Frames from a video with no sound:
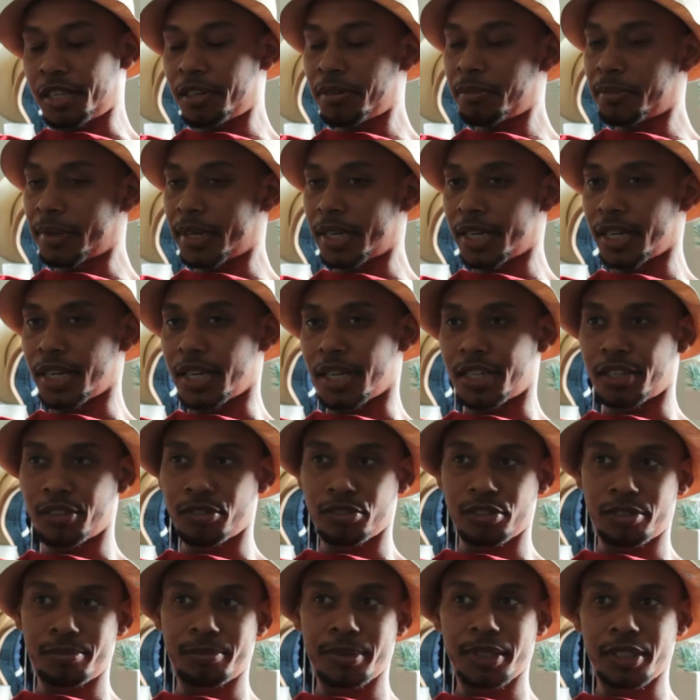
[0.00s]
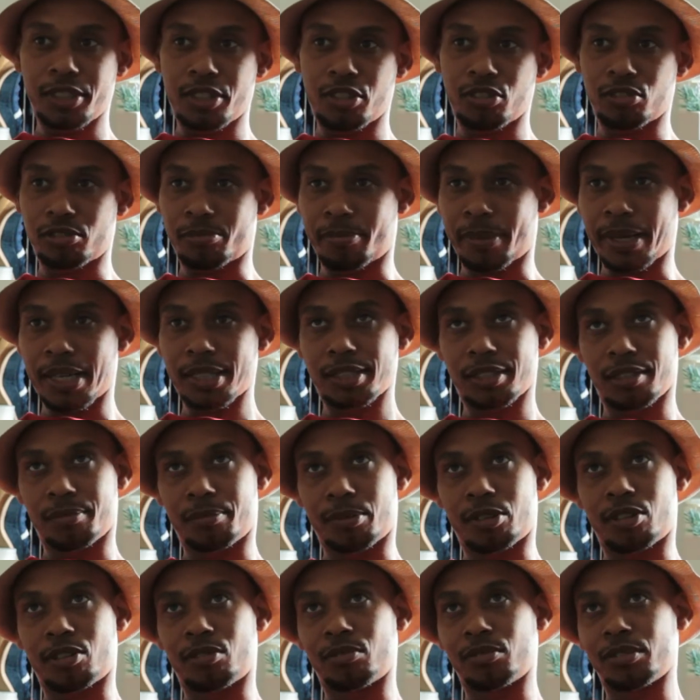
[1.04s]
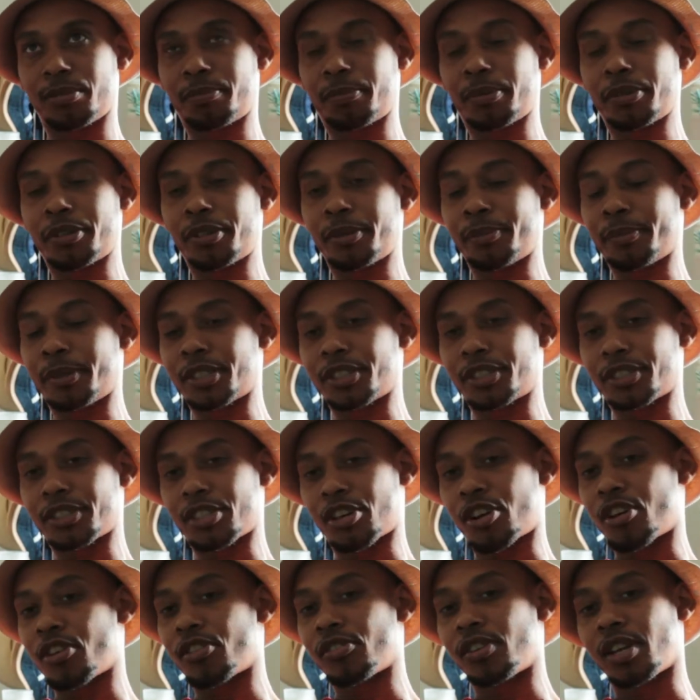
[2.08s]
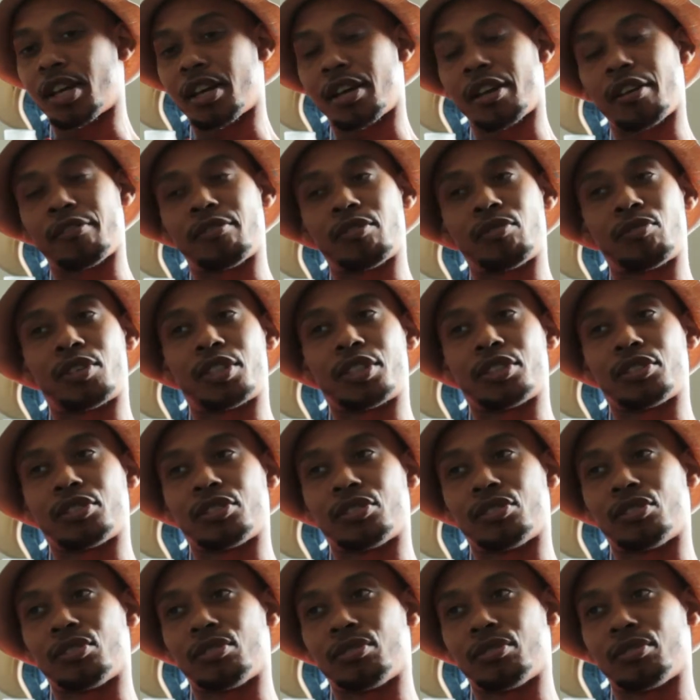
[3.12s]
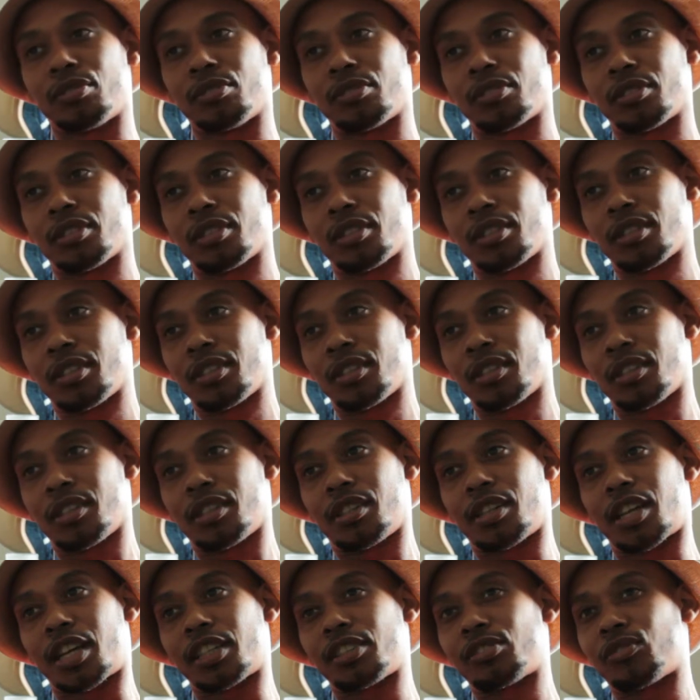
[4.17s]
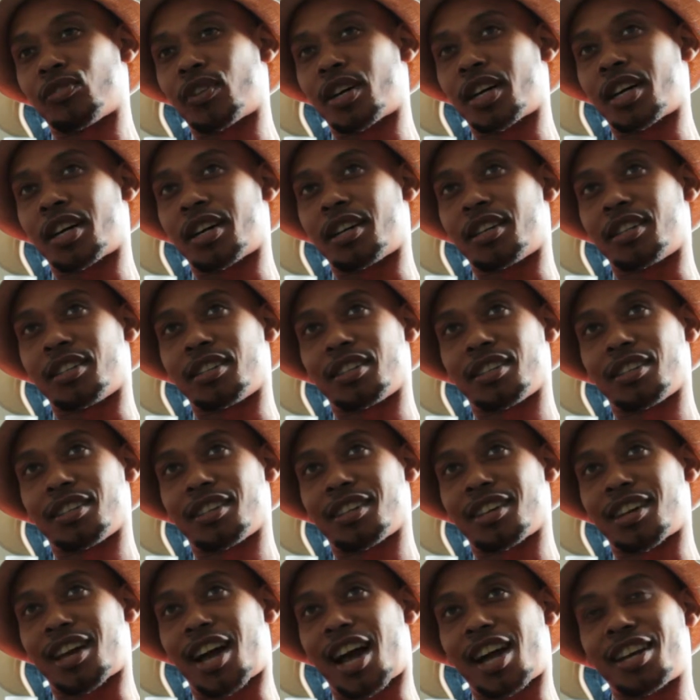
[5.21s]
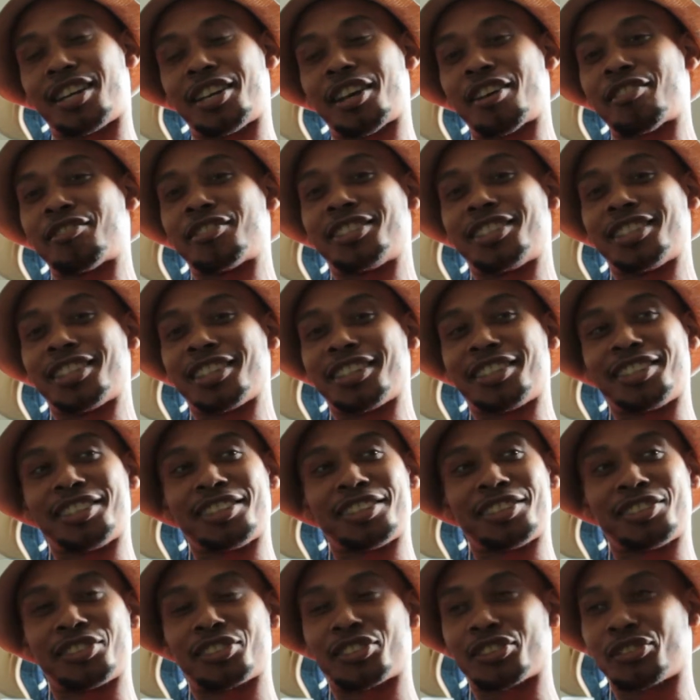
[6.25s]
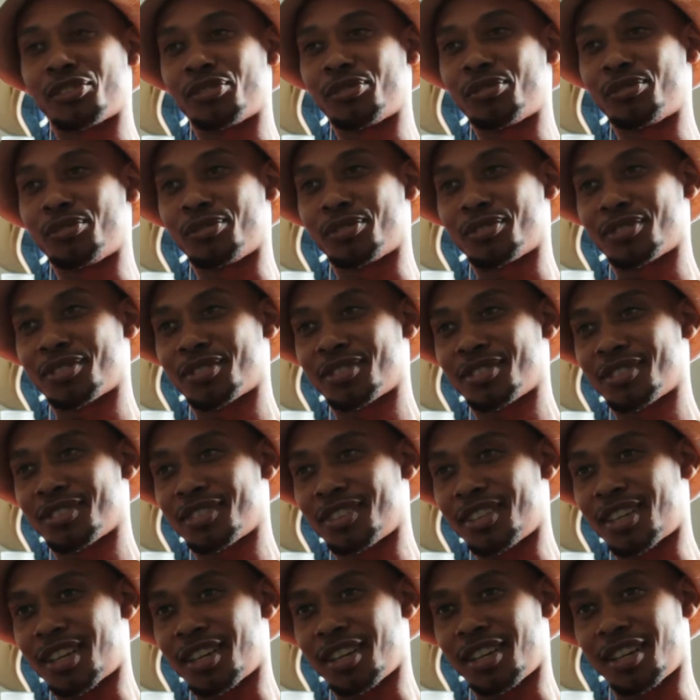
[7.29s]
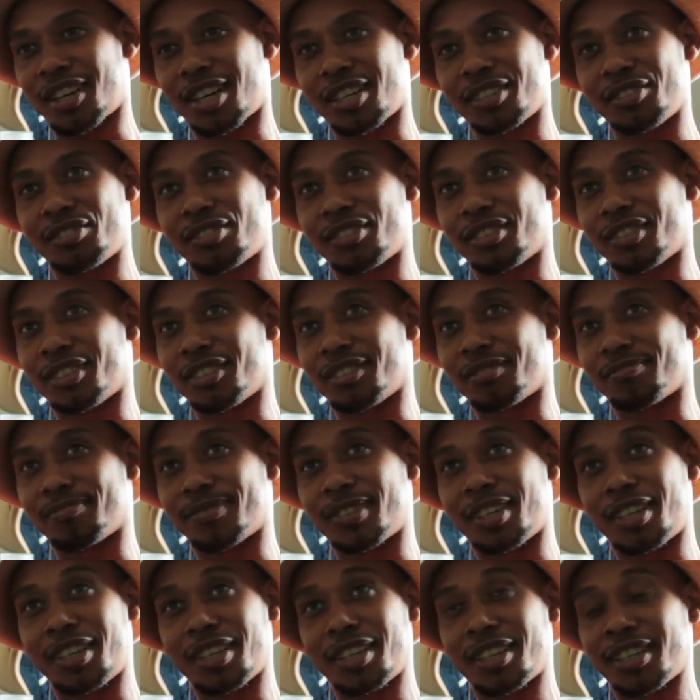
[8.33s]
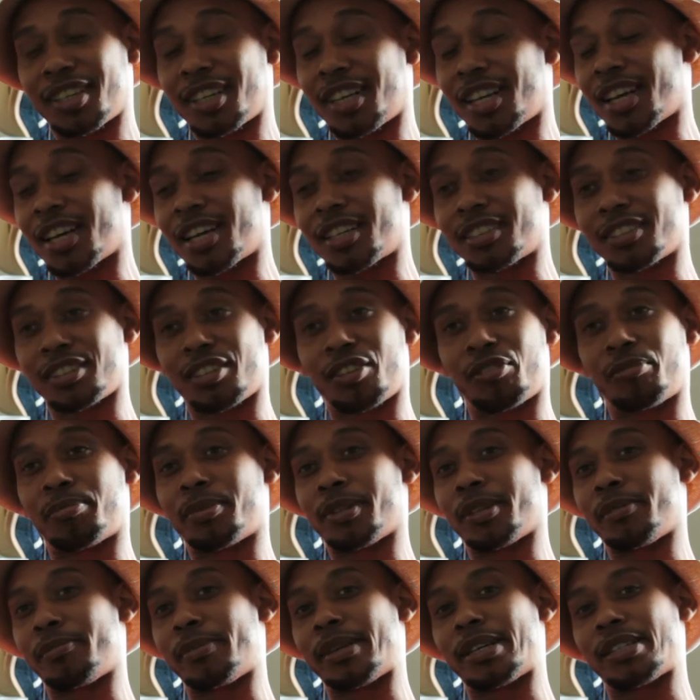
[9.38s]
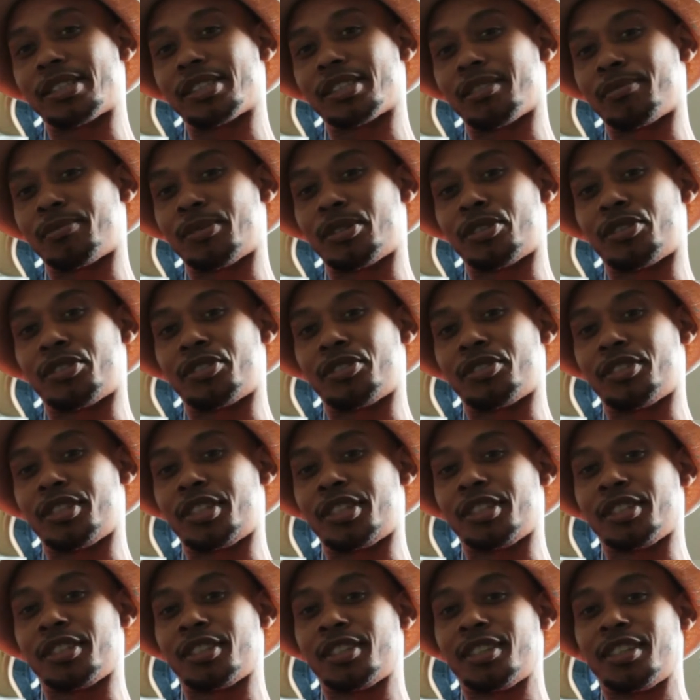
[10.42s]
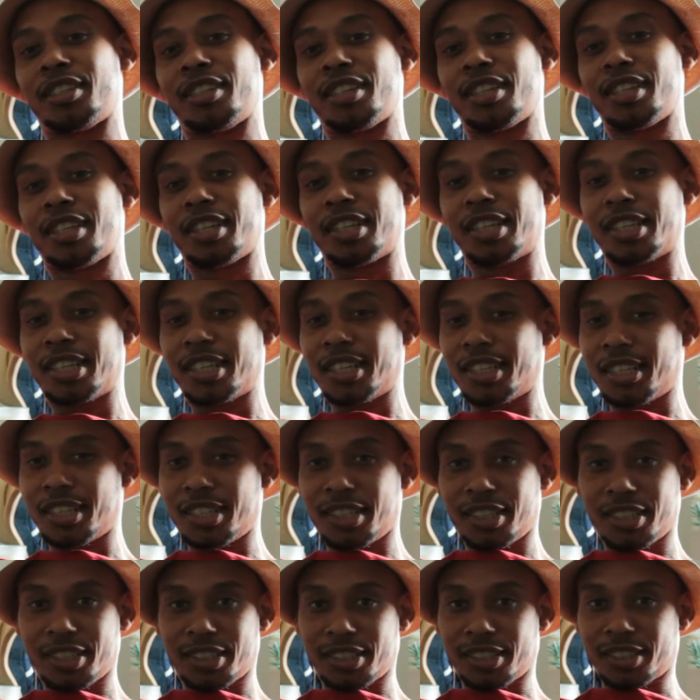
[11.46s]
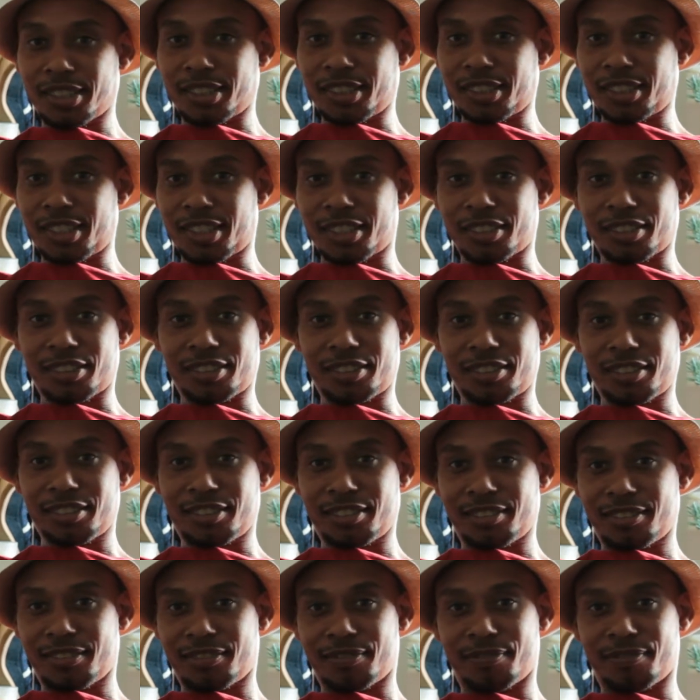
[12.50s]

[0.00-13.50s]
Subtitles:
anybody that knows me knows basketball was pretty much all I ever wanted to do. That's why I never did good in school. Like, I used to cut class, go play basketball. Like, this,